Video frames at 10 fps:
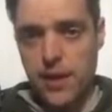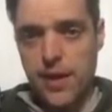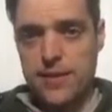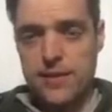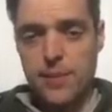
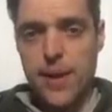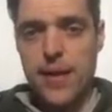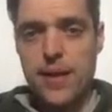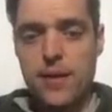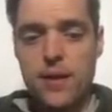
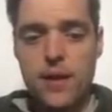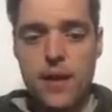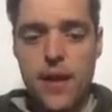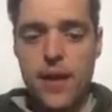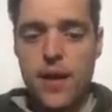anticipating
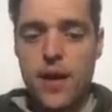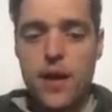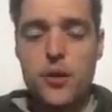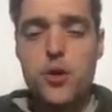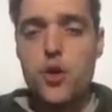a, uh,
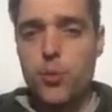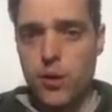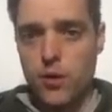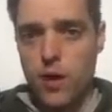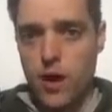a new
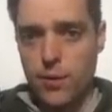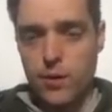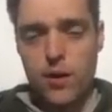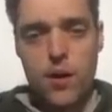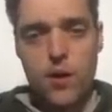Pearl
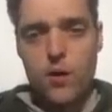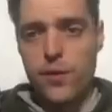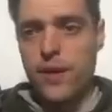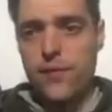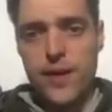Harbor, or
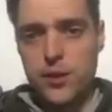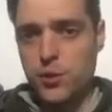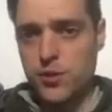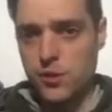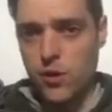the Event
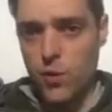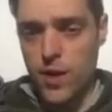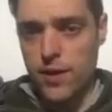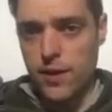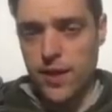two oh
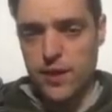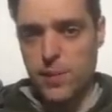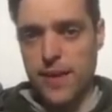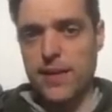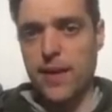one
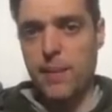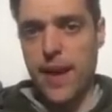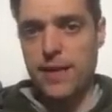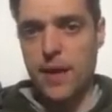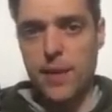expecting a
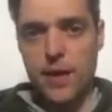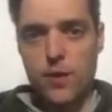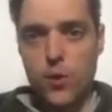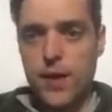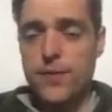pandemic,
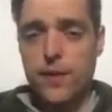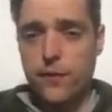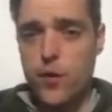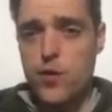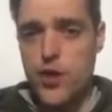or even the
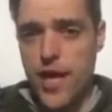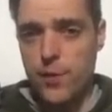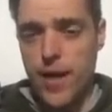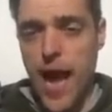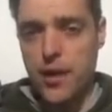Food Chain
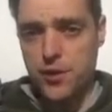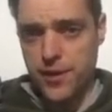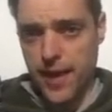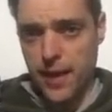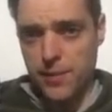Reaction
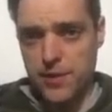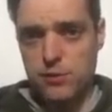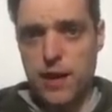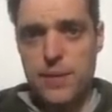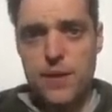Game
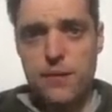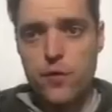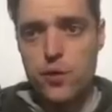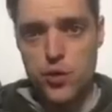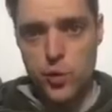describing the
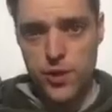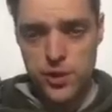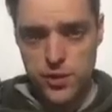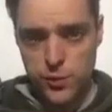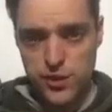food
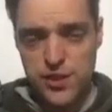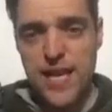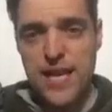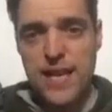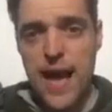shortages we're
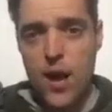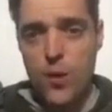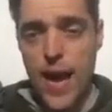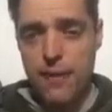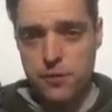seeing now
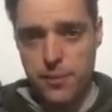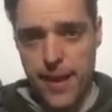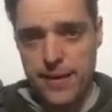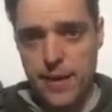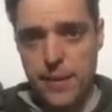after a
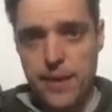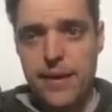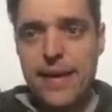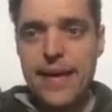pandemic.